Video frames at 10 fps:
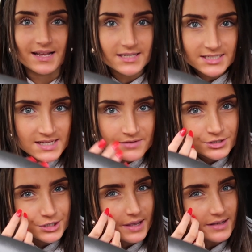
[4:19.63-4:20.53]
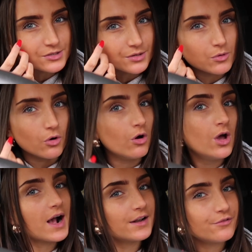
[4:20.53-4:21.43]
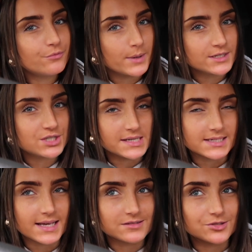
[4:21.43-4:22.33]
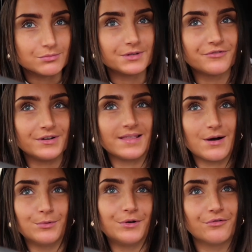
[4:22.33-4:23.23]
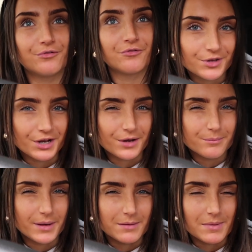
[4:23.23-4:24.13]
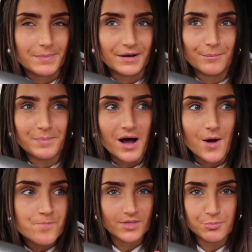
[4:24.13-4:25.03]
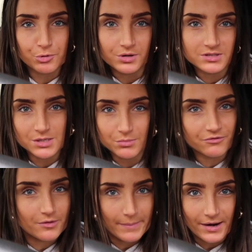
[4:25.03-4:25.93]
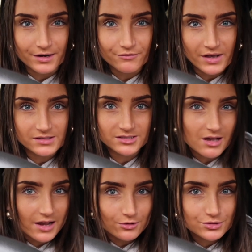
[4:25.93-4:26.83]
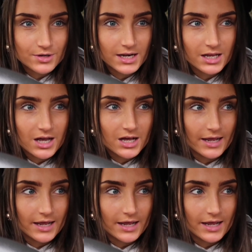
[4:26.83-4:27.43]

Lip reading: And they didn't even do Casa Amor. Kind of wish they did Casa Amor. I feel like that would have, you know, made it a bit better. But they brought on someone from Married at First Sight Australia.